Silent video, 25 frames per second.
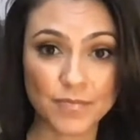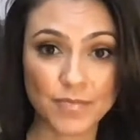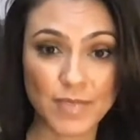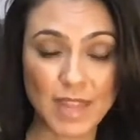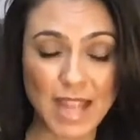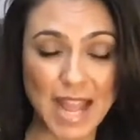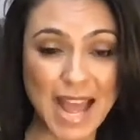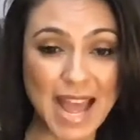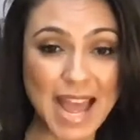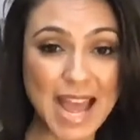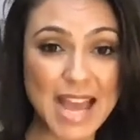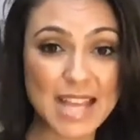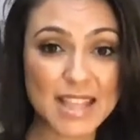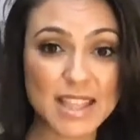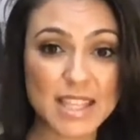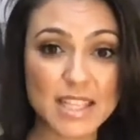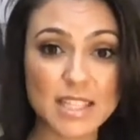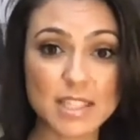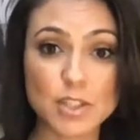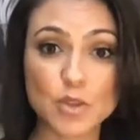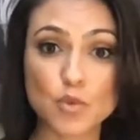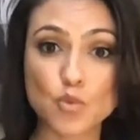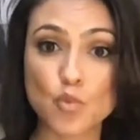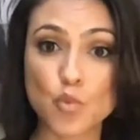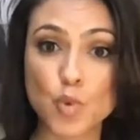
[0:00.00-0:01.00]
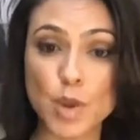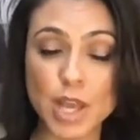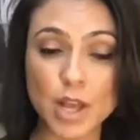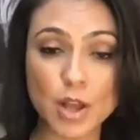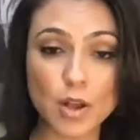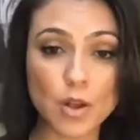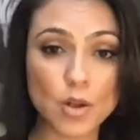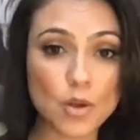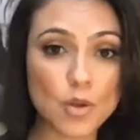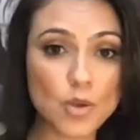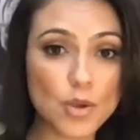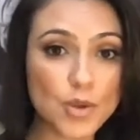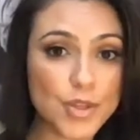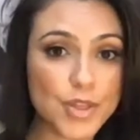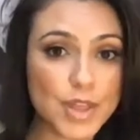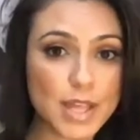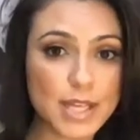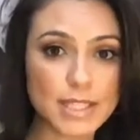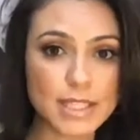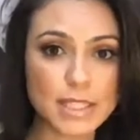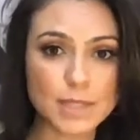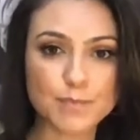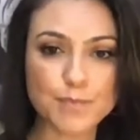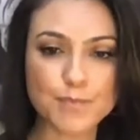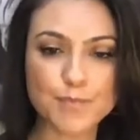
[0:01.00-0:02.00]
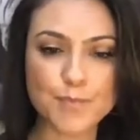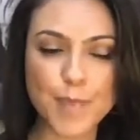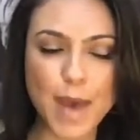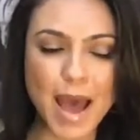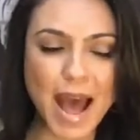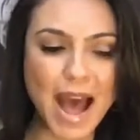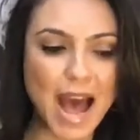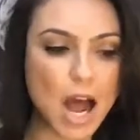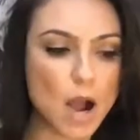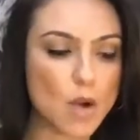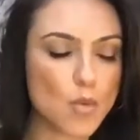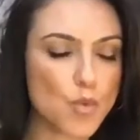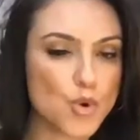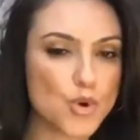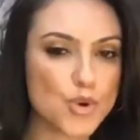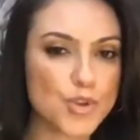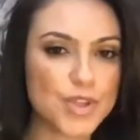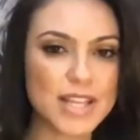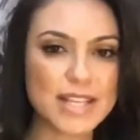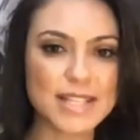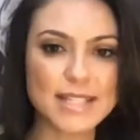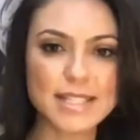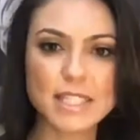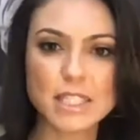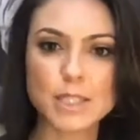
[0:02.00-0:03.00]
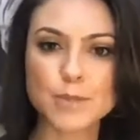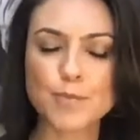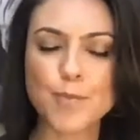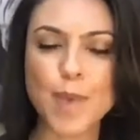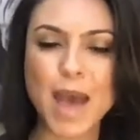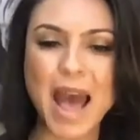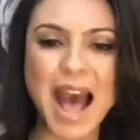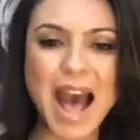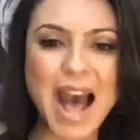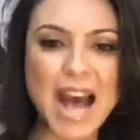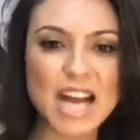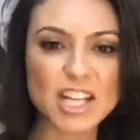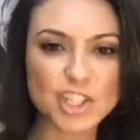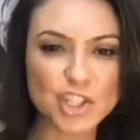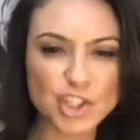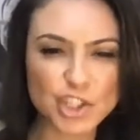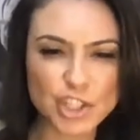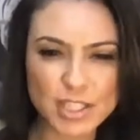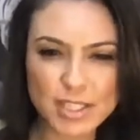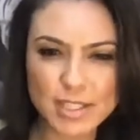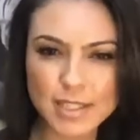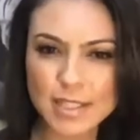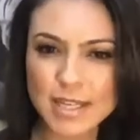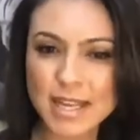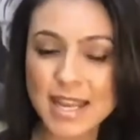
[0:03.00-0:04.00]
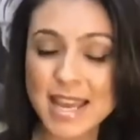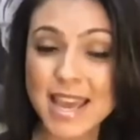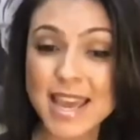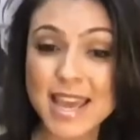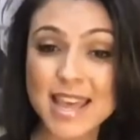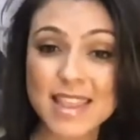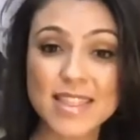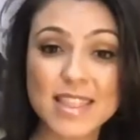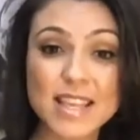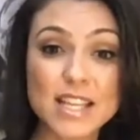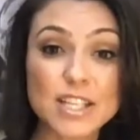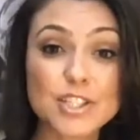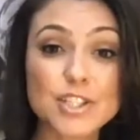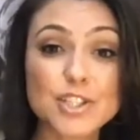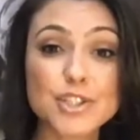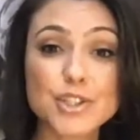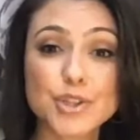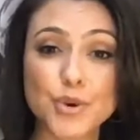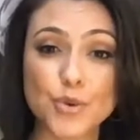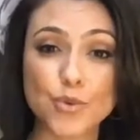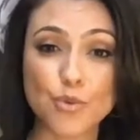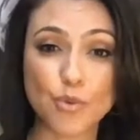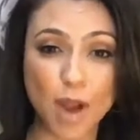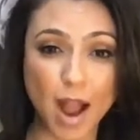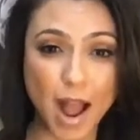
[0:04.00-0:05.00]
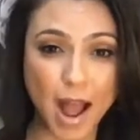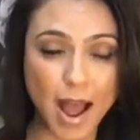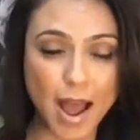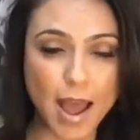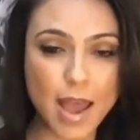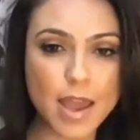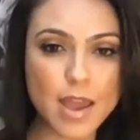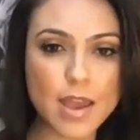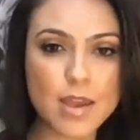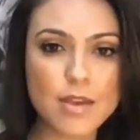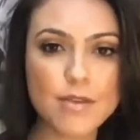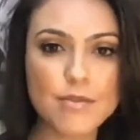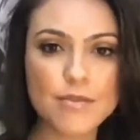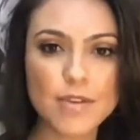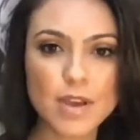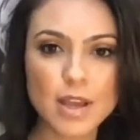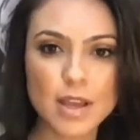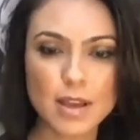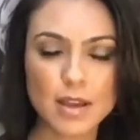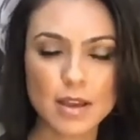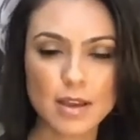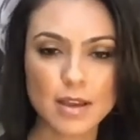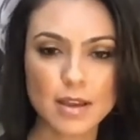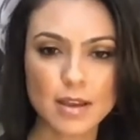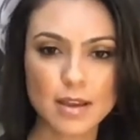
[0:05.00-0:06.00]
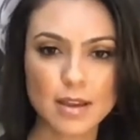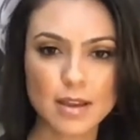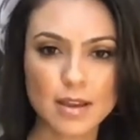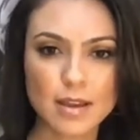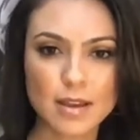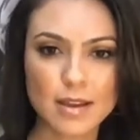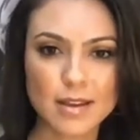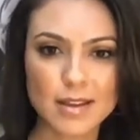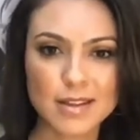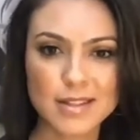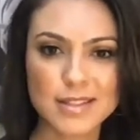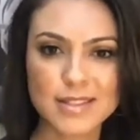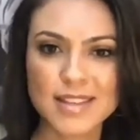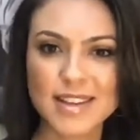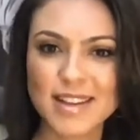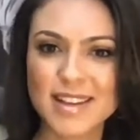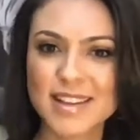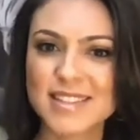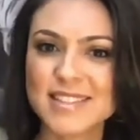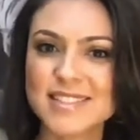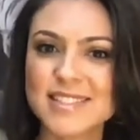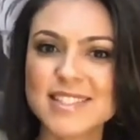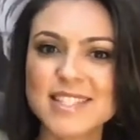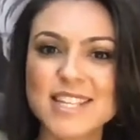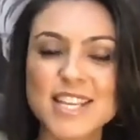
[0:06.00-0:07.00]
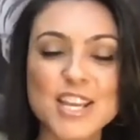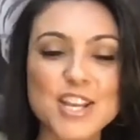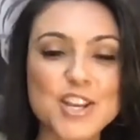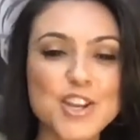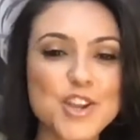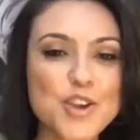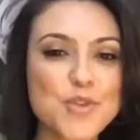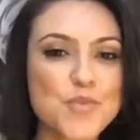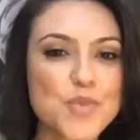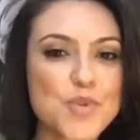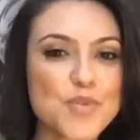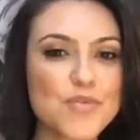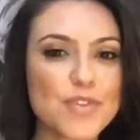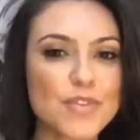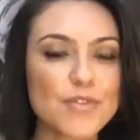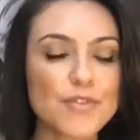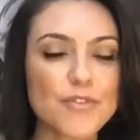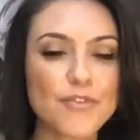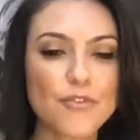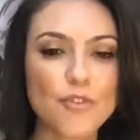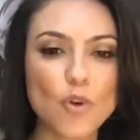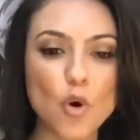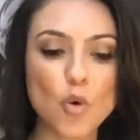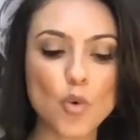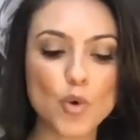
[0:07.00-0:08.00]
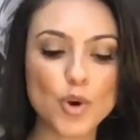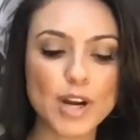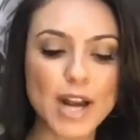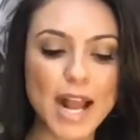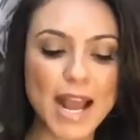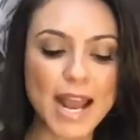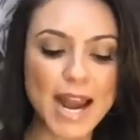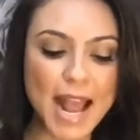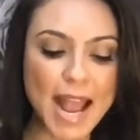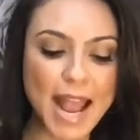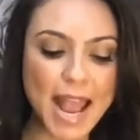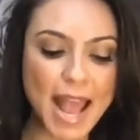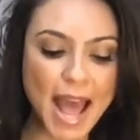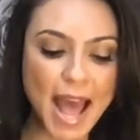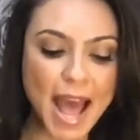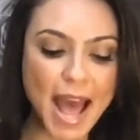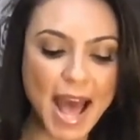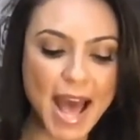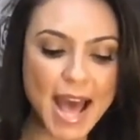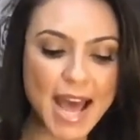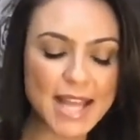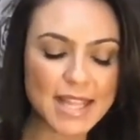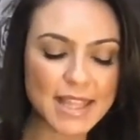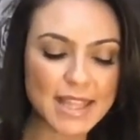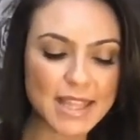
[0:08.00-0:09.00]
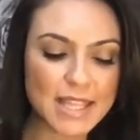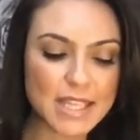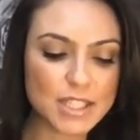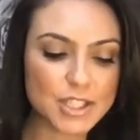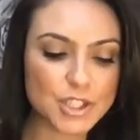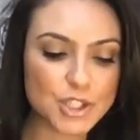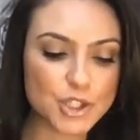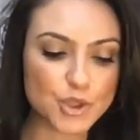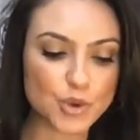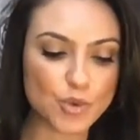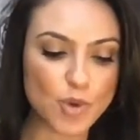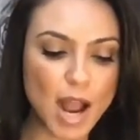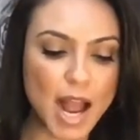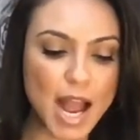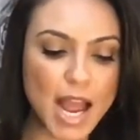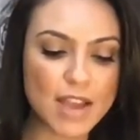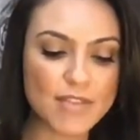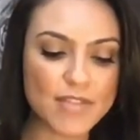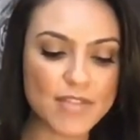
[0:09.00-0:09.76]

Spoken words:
I had this will, this power, this passion, this drive to continue moving forward. And I had this drive